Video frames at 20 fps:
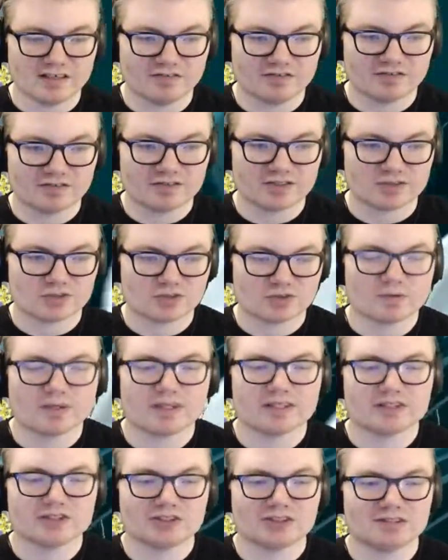different
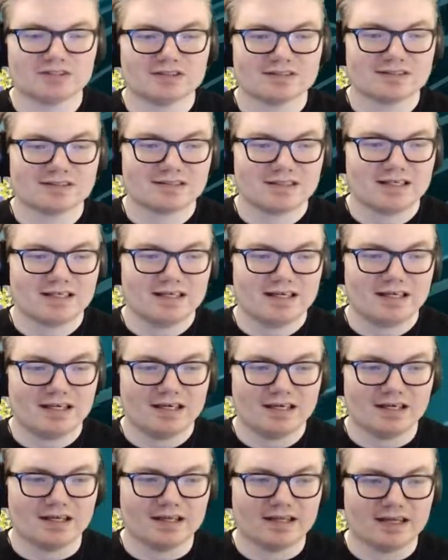situations,
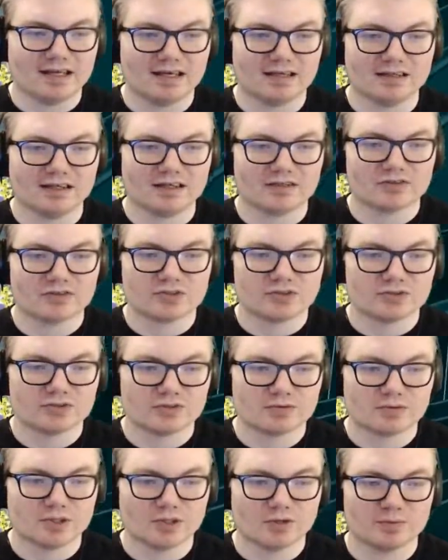and that allows you
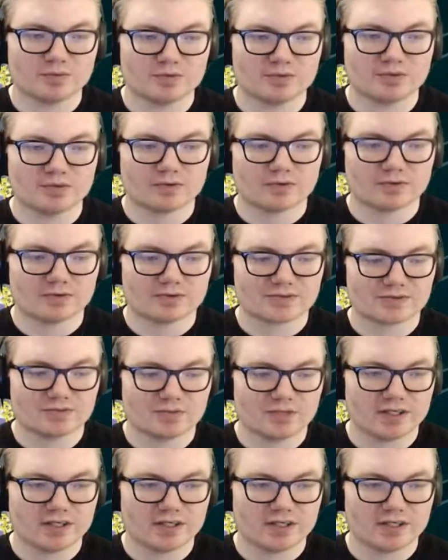to open doors and